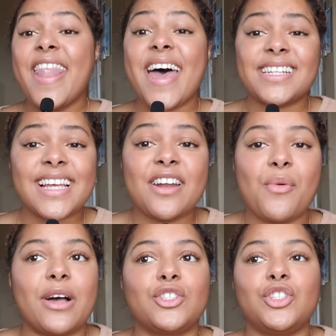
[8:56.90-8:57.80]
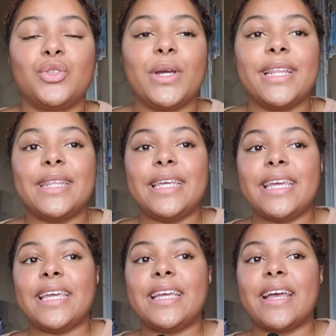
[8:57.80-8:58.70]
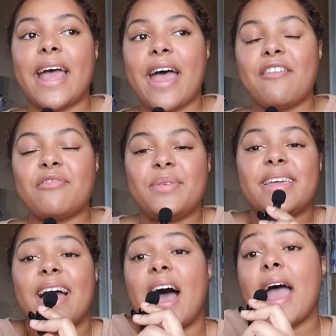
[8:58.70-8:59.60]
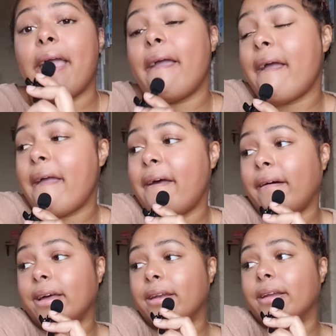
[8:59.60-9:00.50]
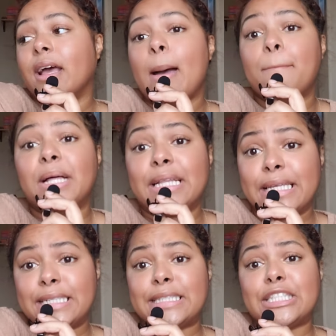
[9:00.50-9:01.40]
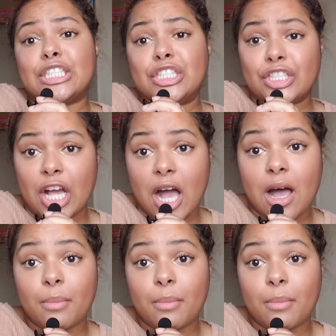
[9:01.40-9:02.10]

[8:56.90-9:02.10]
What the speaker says: That's kind of wild. She's doing the FBI and police's job